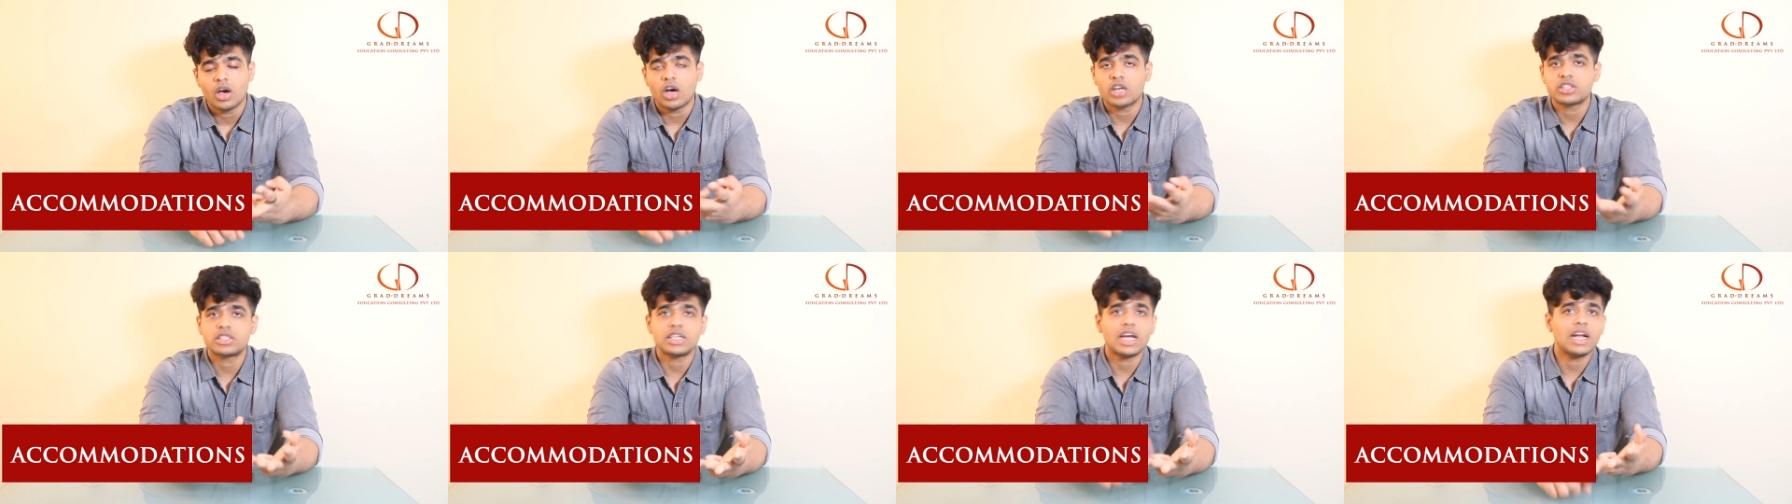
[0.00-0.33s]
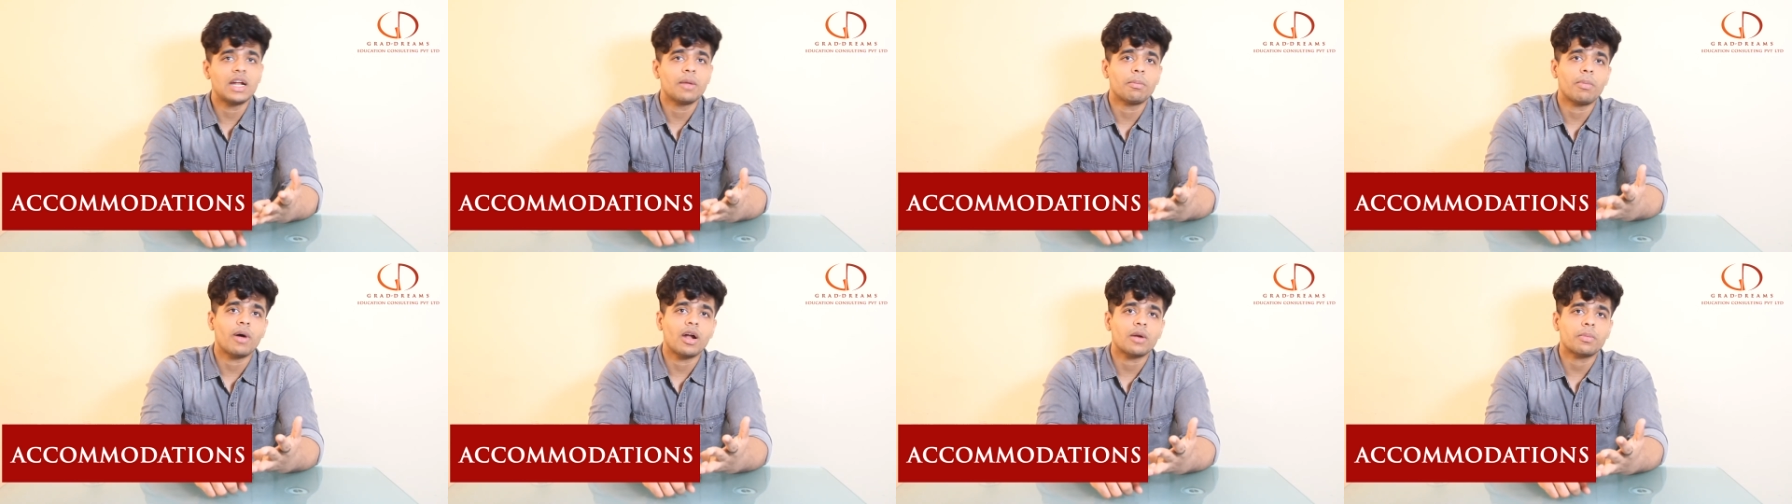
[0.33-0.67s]
a
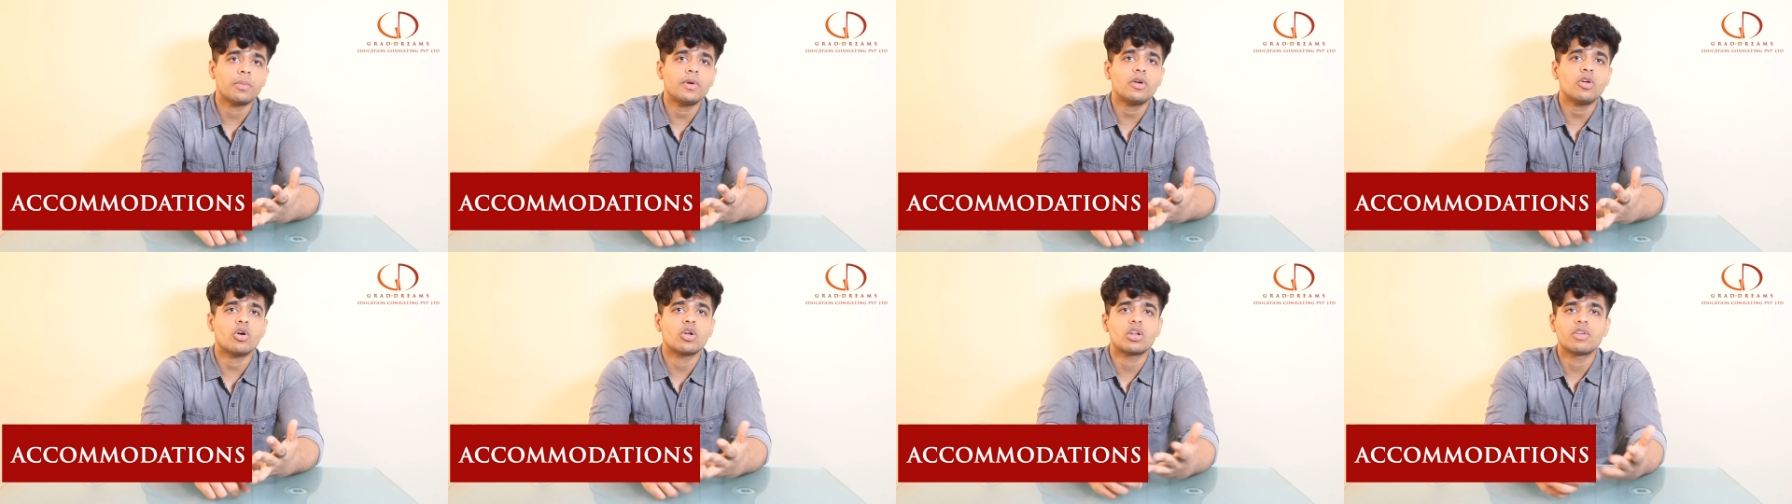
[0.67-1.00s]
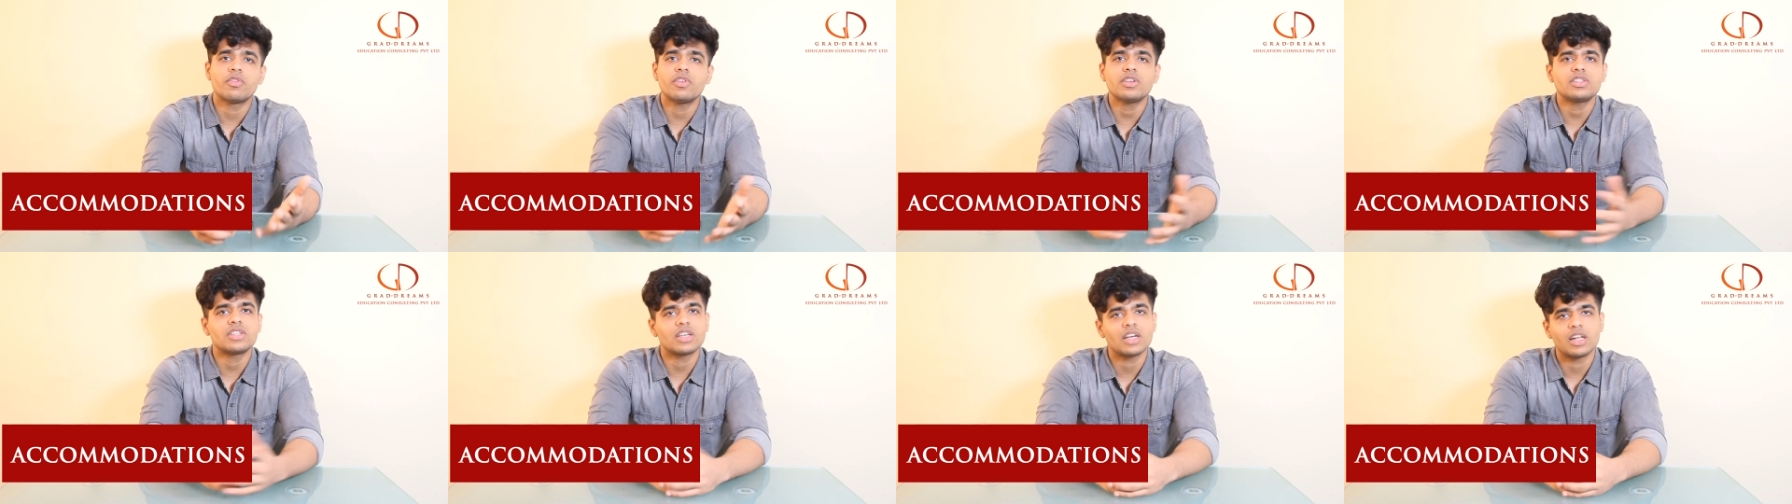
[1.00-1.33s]
shared apartment or
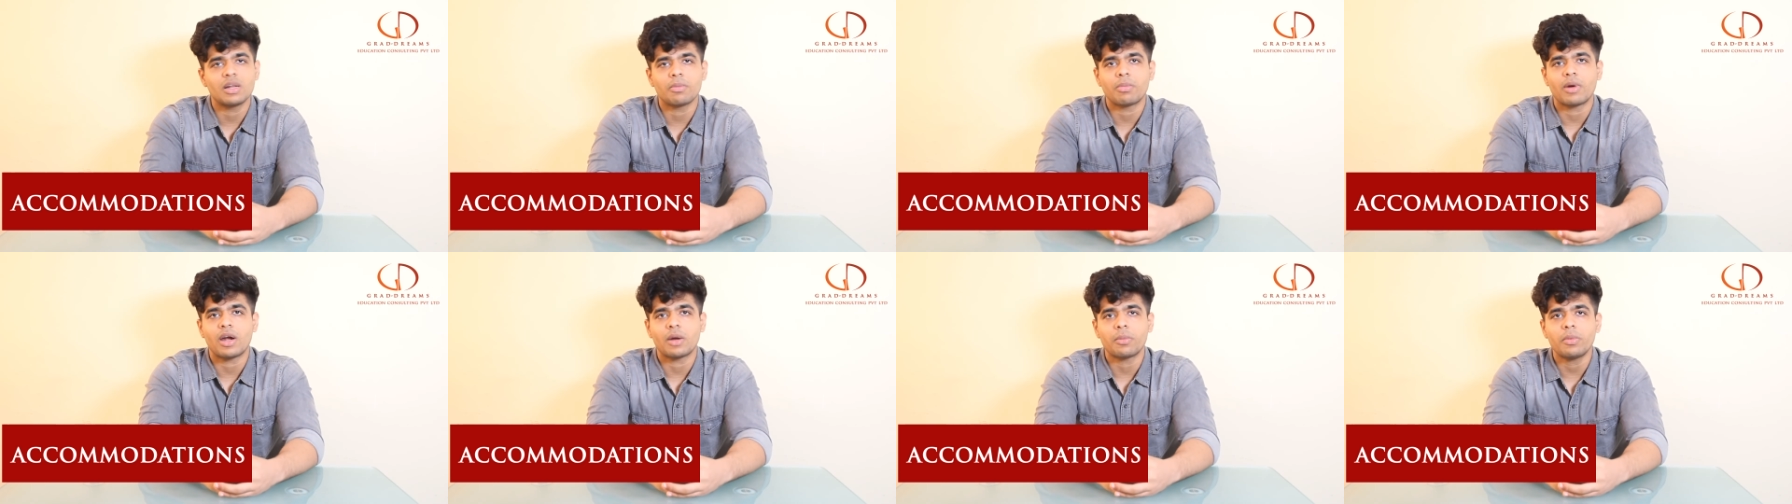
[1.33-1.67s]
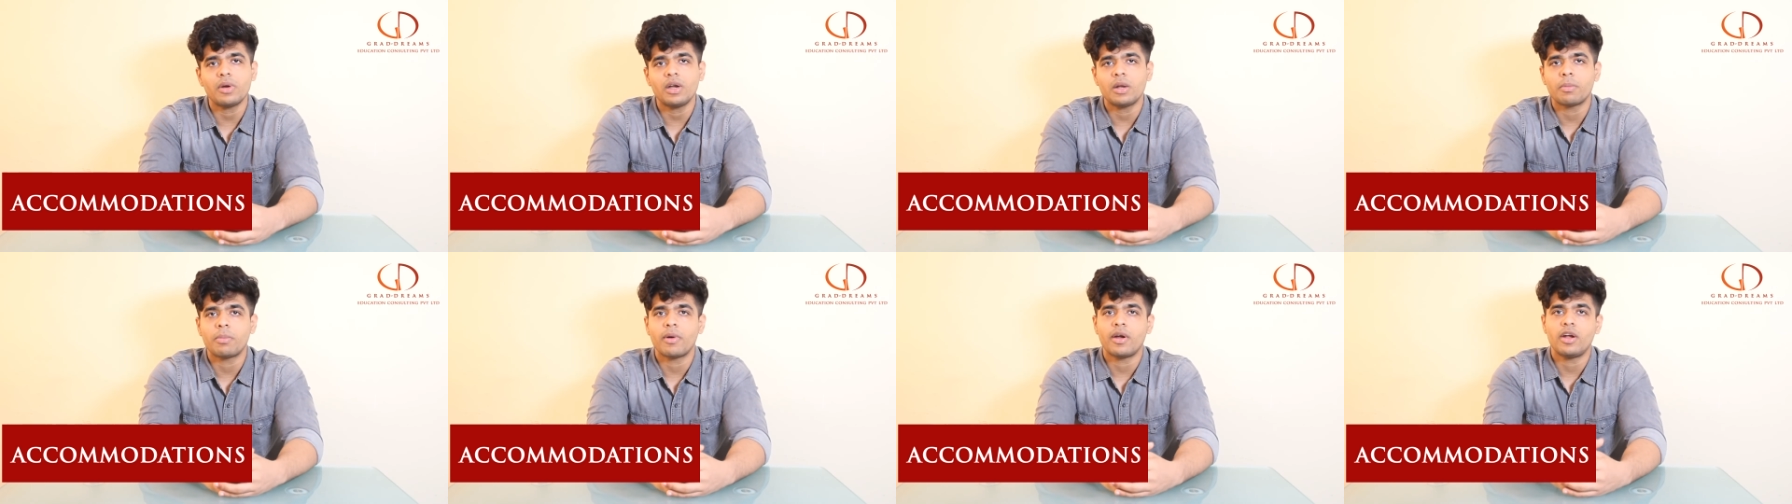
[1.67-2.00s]
even a single
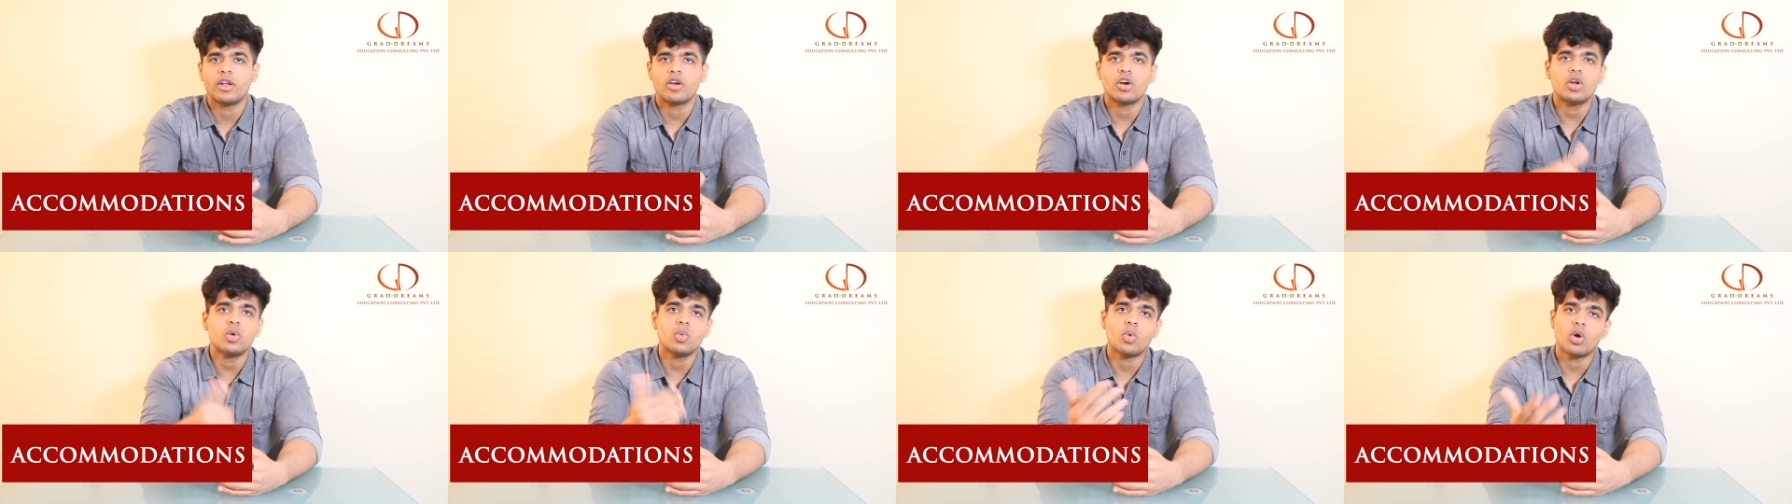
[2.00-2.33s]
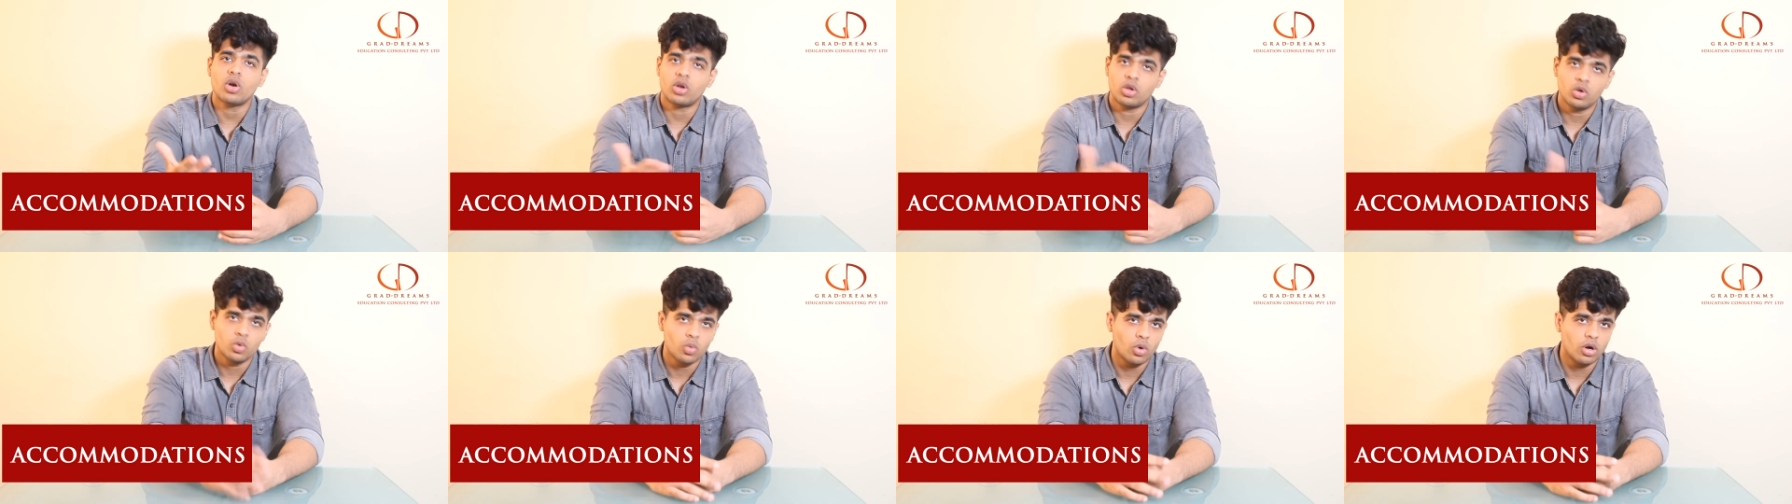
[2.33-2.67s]
apartment depending on
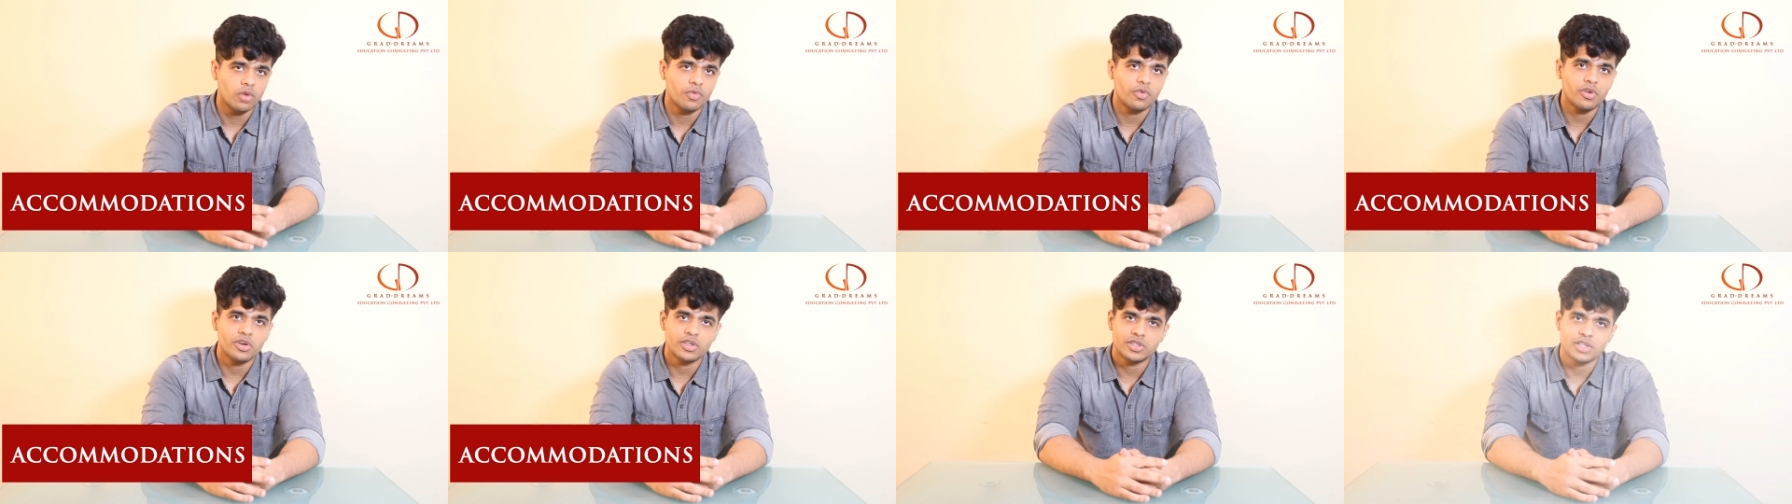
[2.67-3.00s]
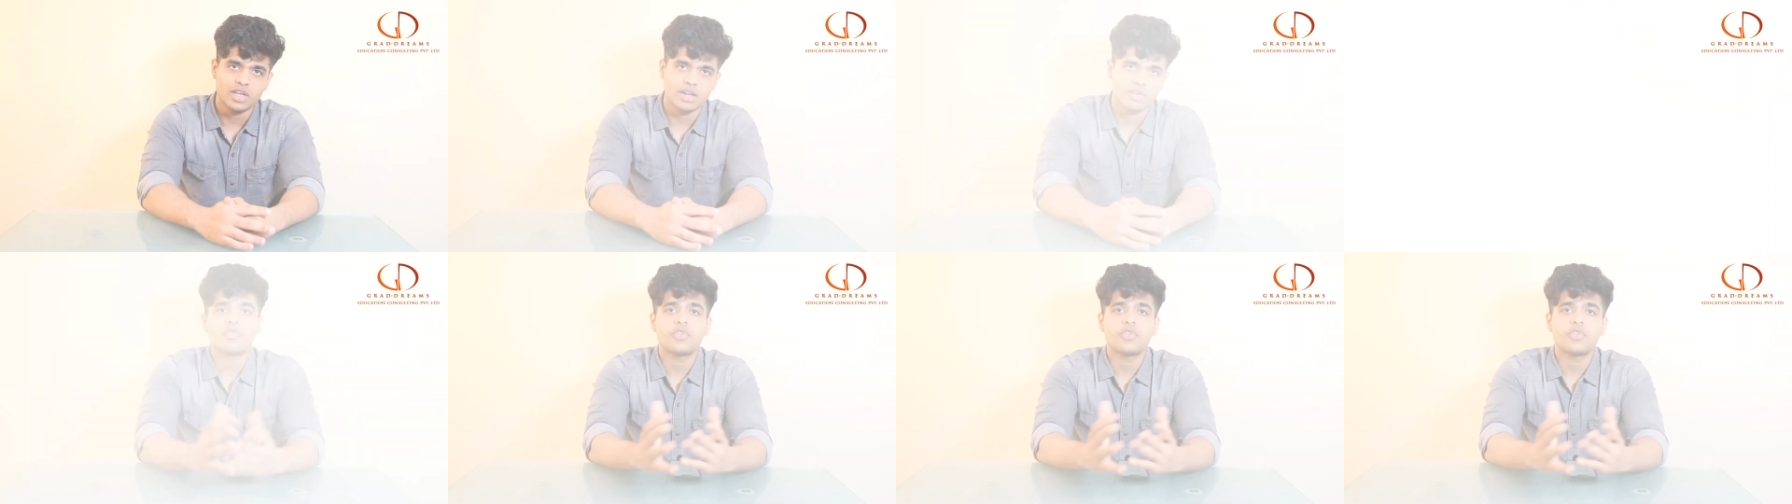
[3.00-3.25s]
what you want for yourself.